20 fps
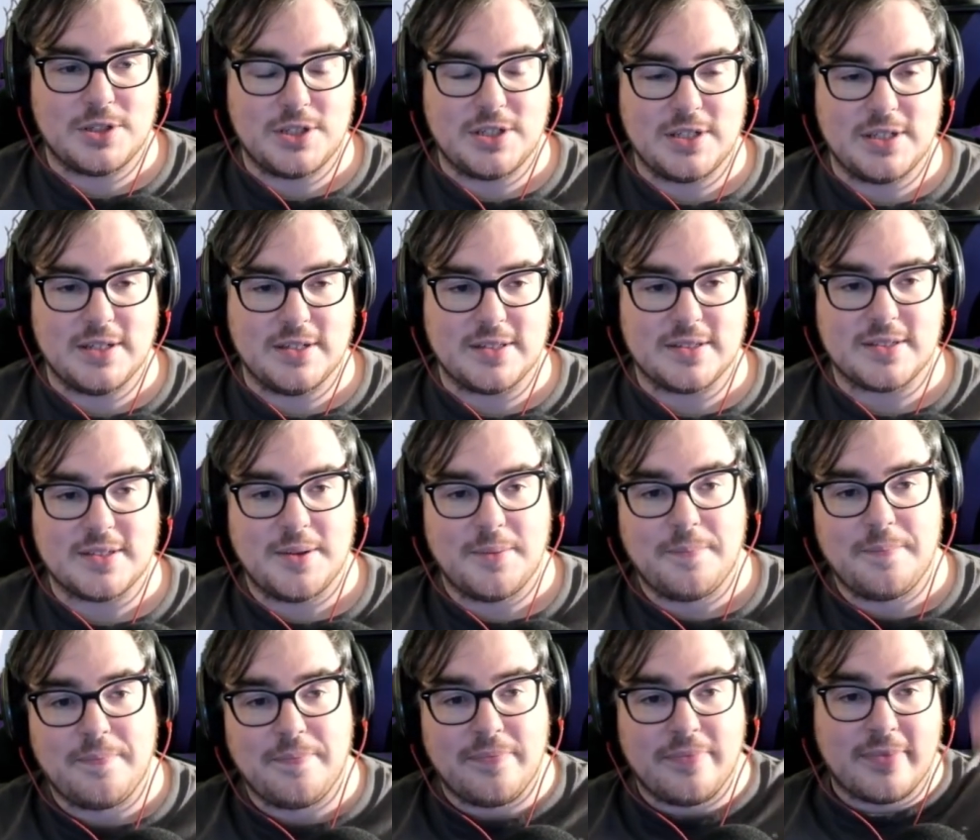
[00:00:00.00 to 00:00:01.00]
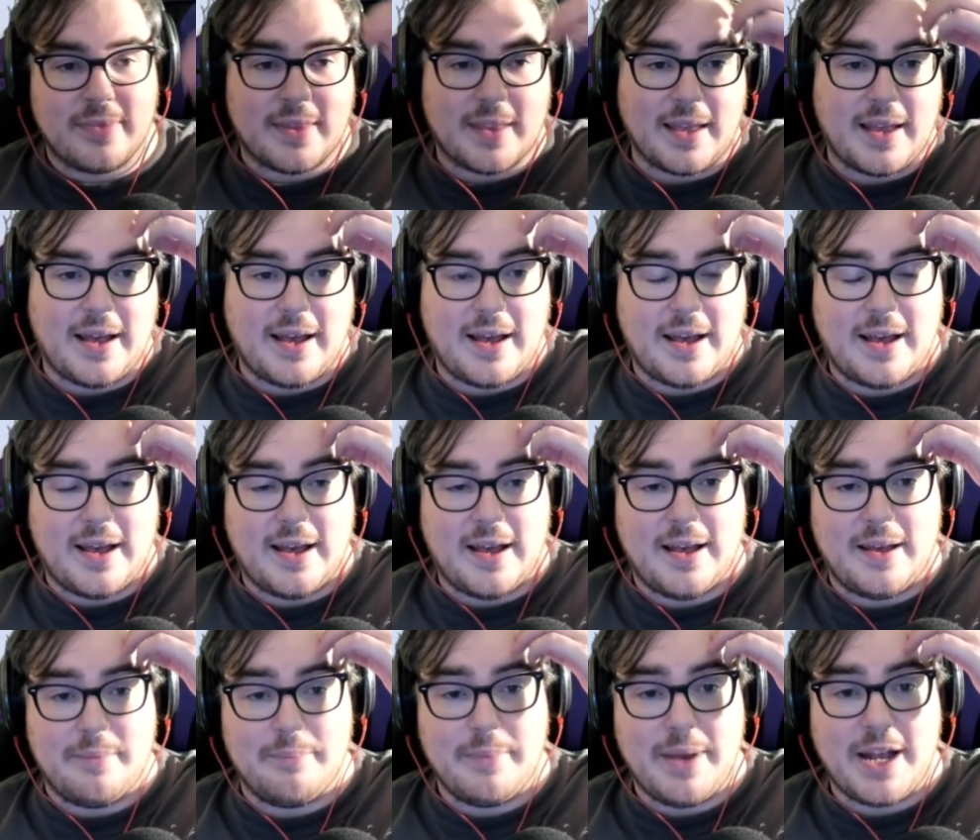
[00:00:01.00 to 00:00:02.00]

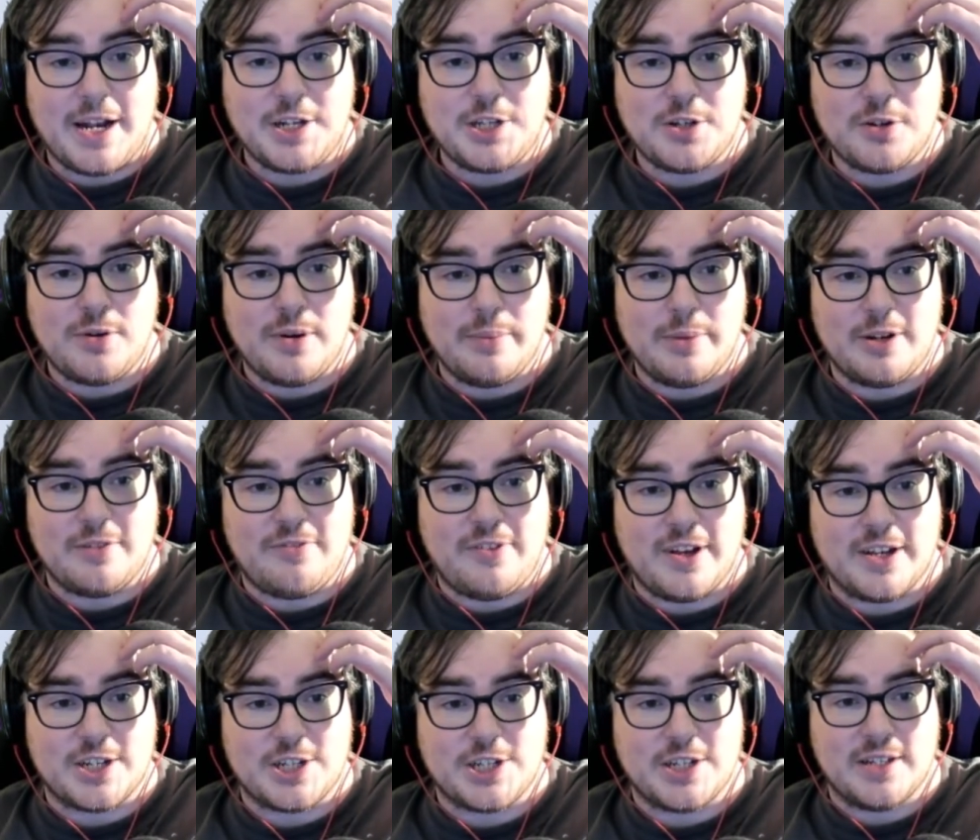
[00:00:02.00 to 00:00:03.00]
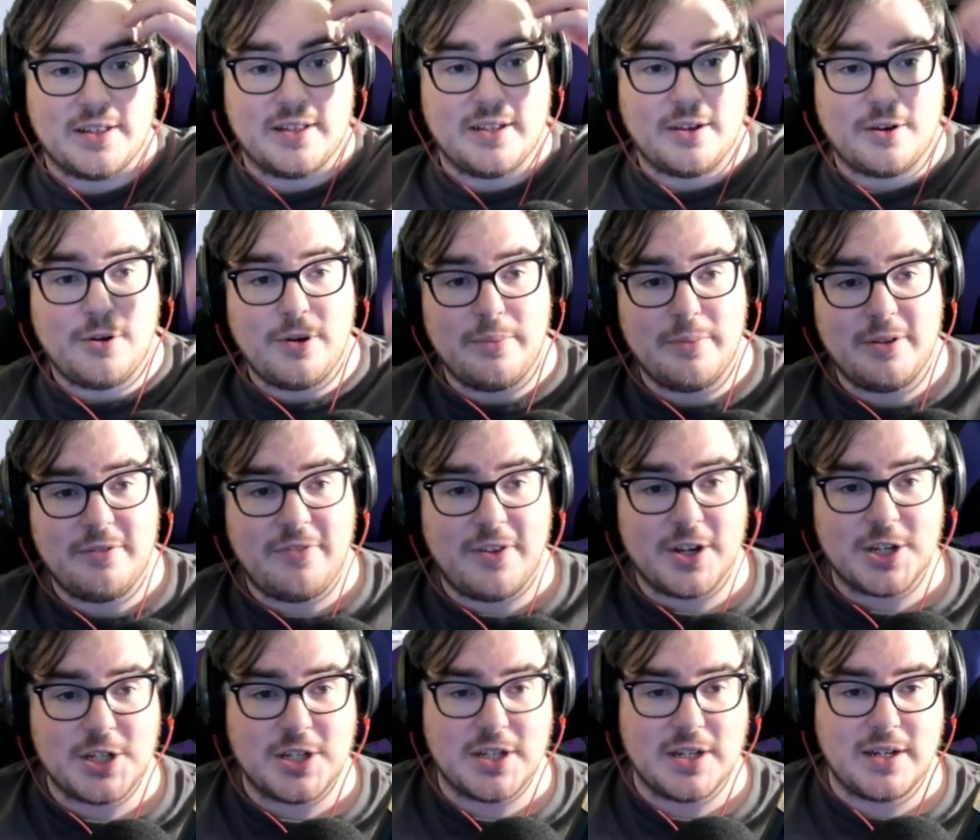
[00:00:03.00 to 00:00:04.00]
Jeez. Manage equipment function. The equipment
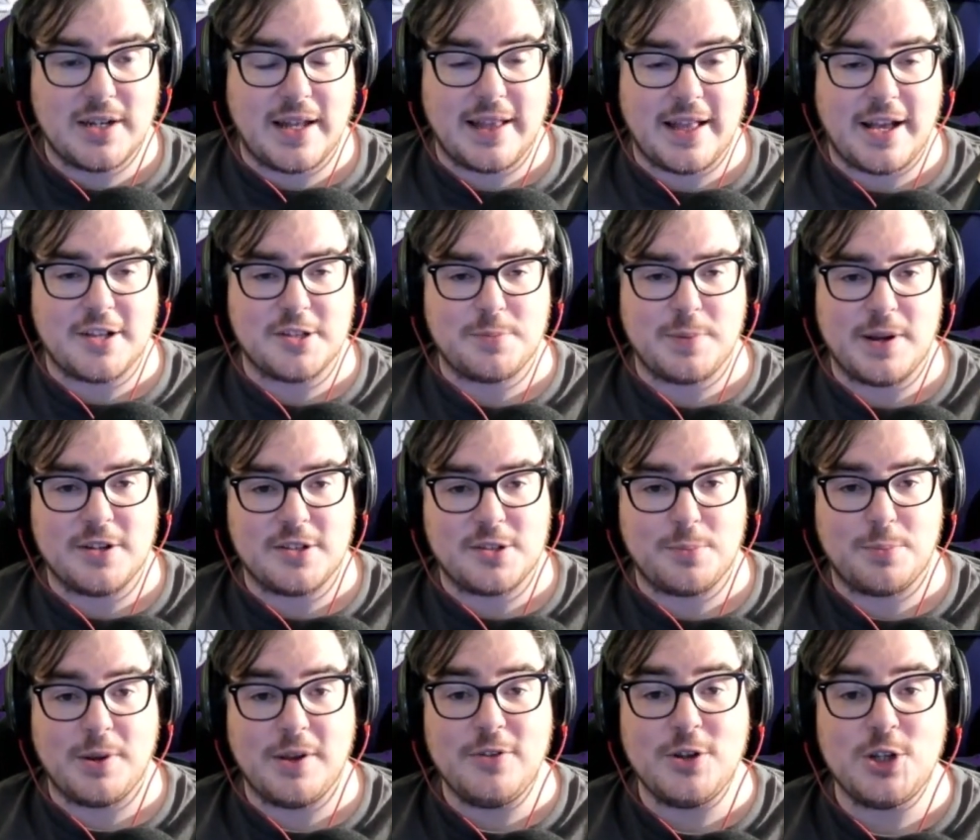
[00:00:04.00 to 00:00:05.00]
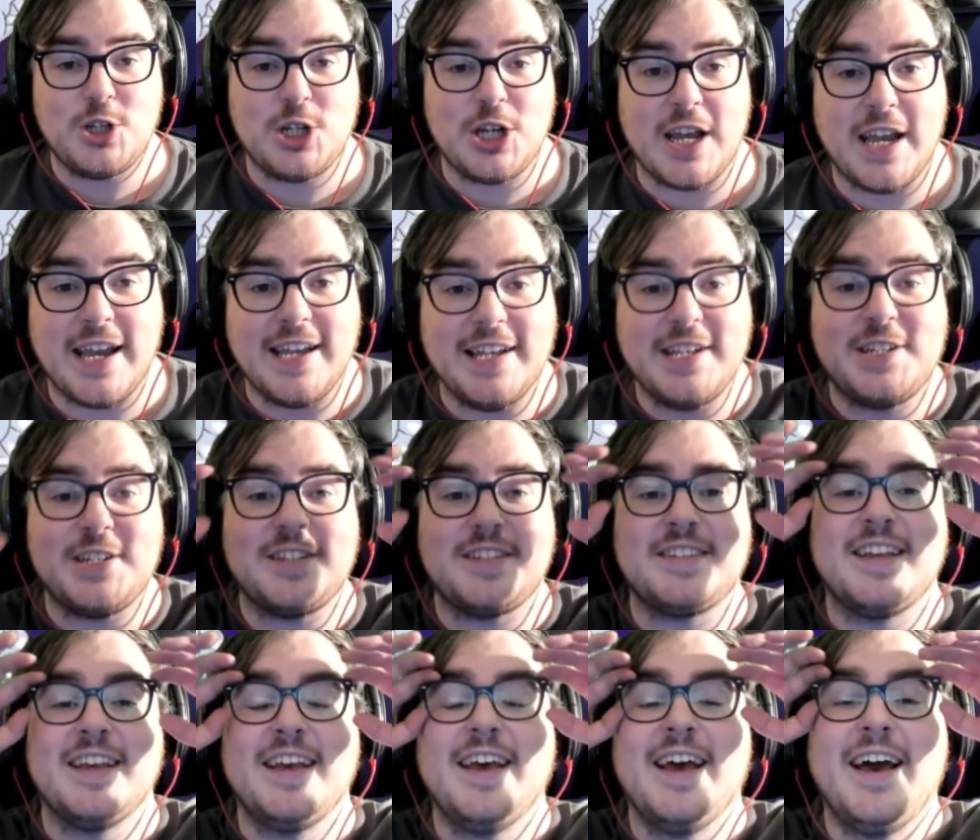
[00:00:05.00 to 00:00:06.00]
function allows players to preview
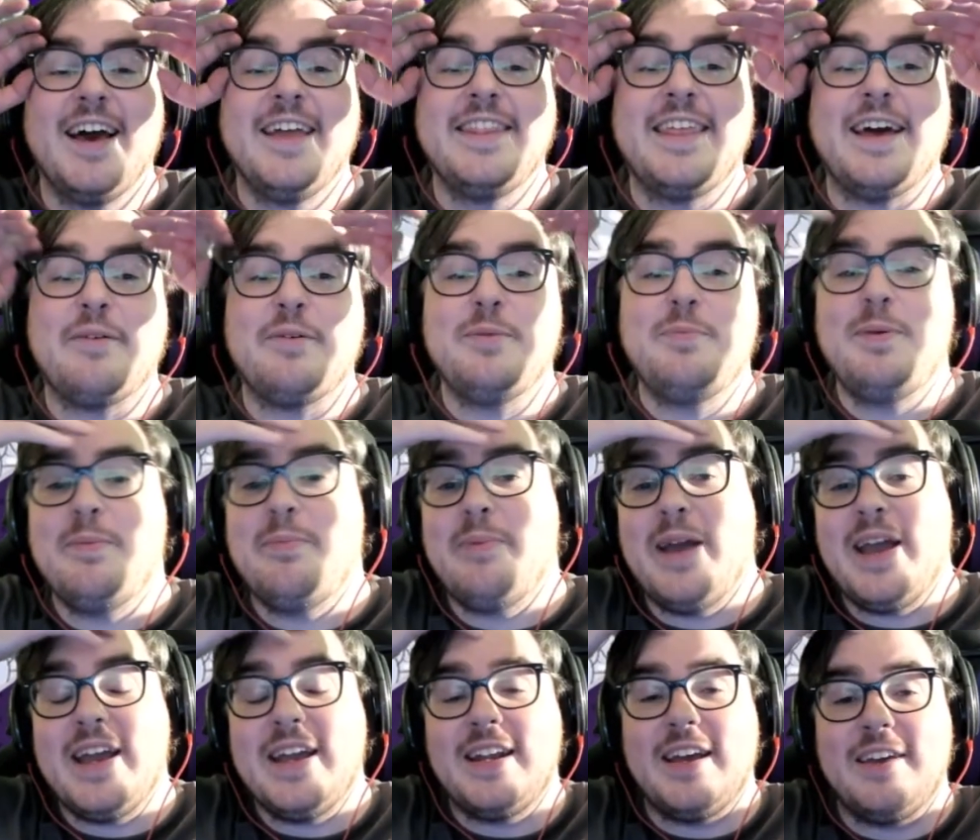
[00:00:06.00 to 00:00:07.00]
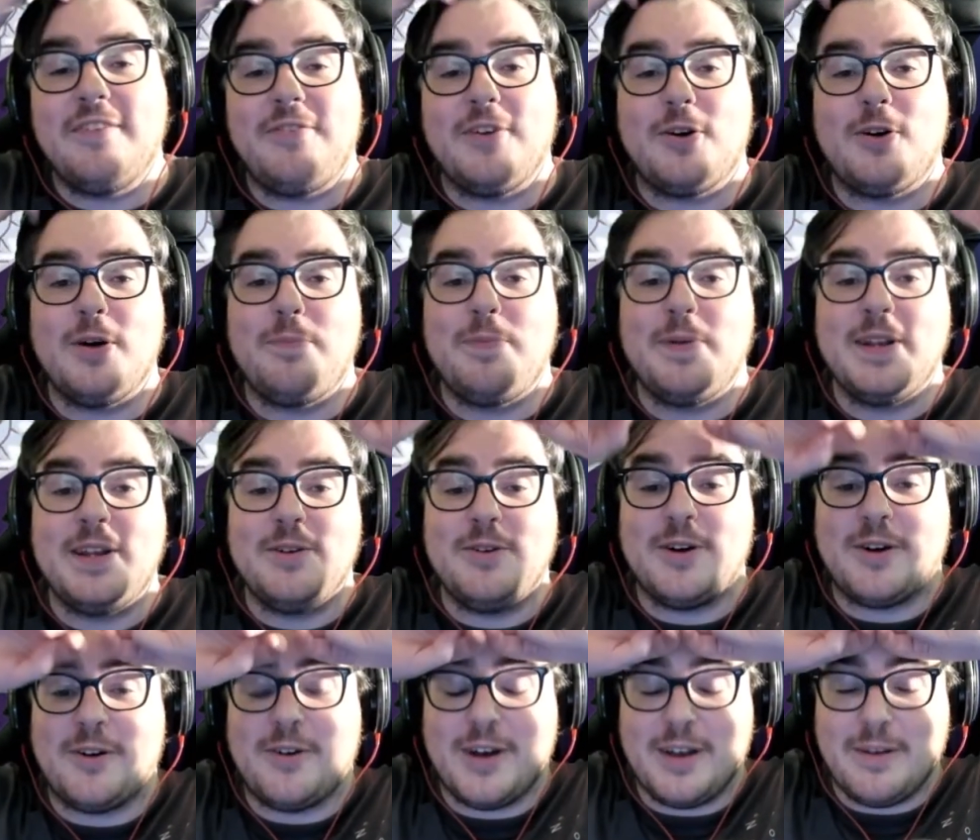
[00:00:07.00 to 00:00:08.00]
changes that would be made if equipping new
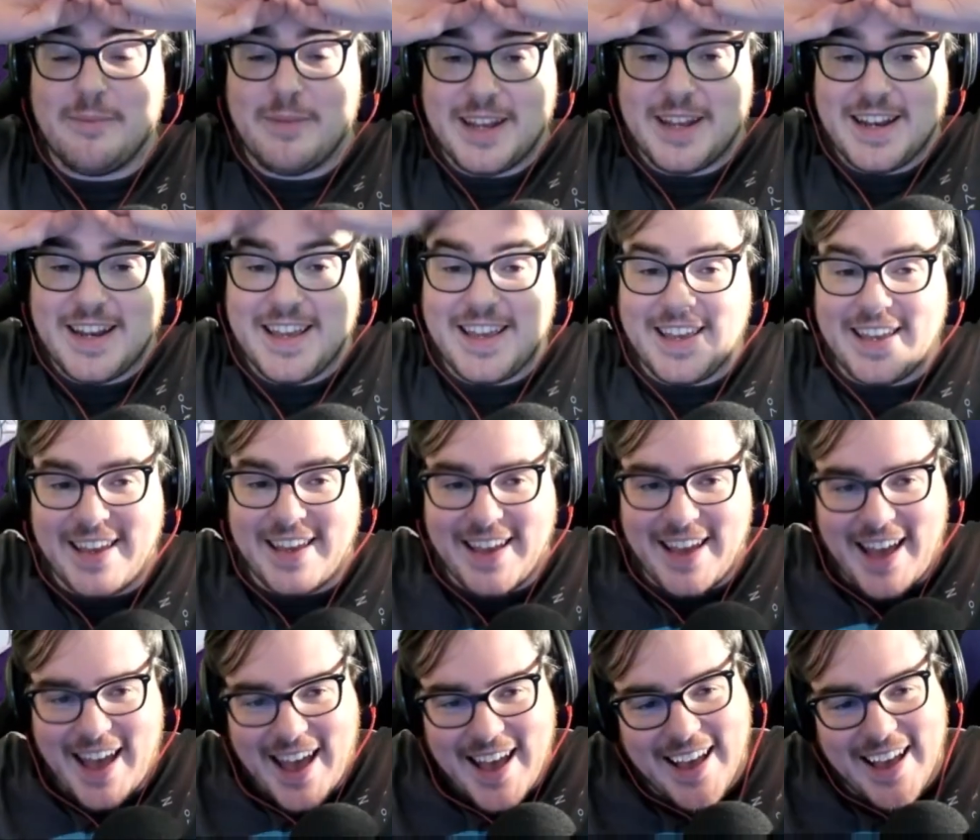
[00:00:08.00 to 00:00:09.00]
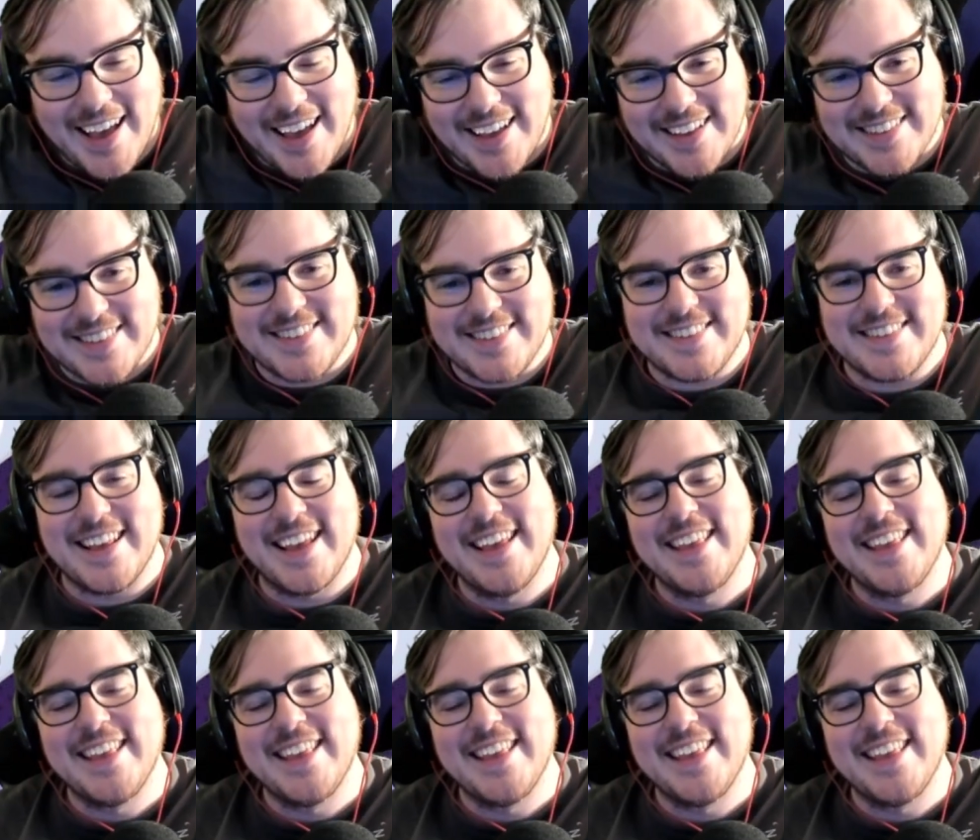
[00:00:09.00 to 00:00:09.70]
equipment. Yes!